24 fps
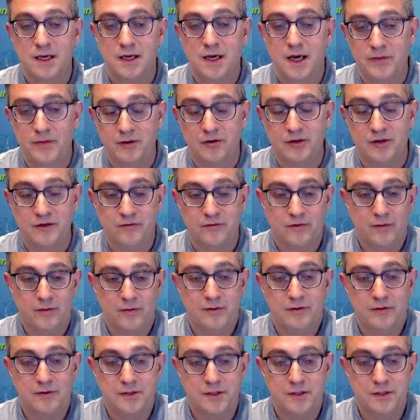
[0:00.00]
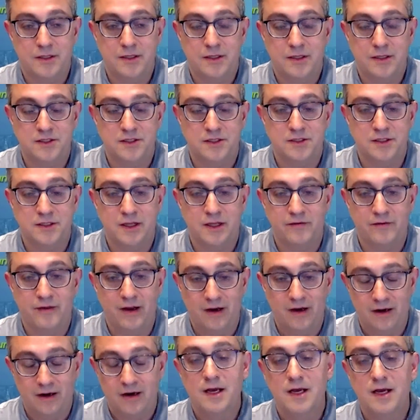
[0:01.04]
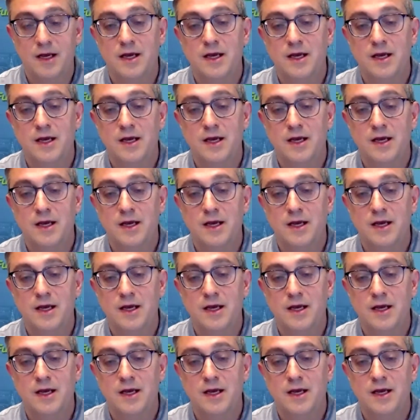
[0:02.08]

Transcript: because affordability is just not there.